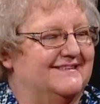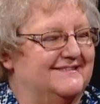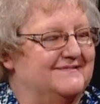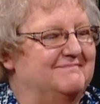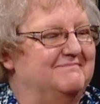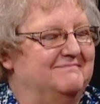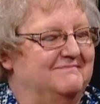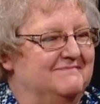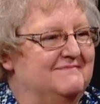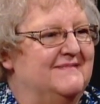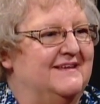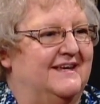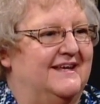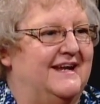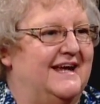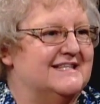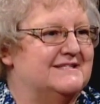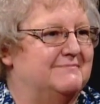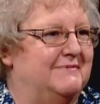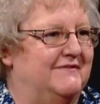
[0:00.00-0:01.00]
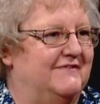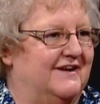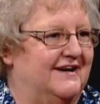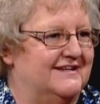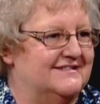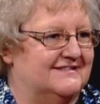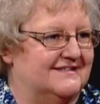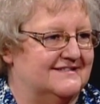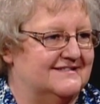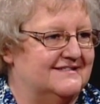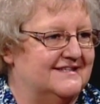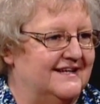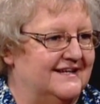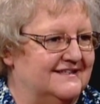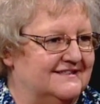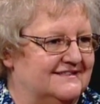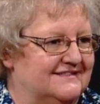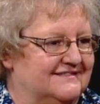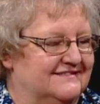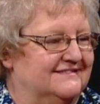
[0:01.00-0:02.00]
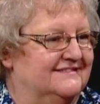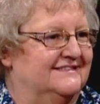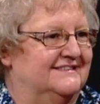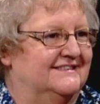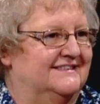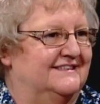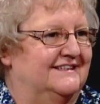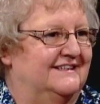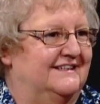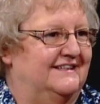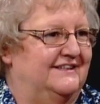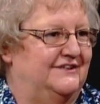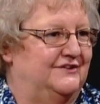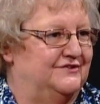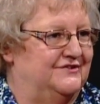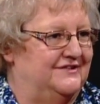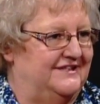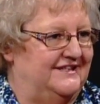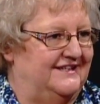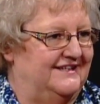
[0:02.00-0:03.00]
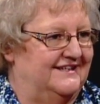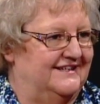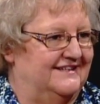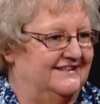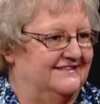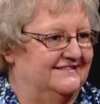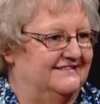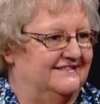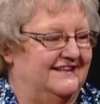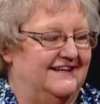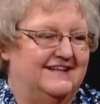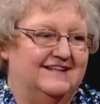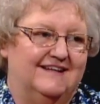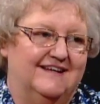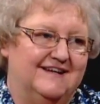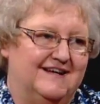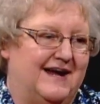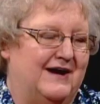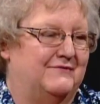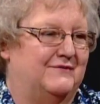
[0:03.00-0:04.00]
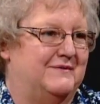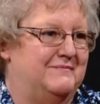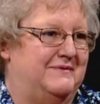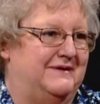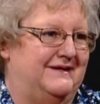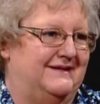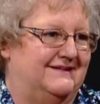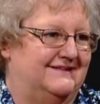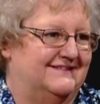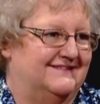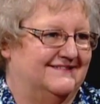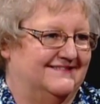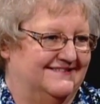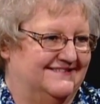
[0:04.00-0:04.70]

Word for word: yes. It has to be very succinct, unique, and cannot repeat.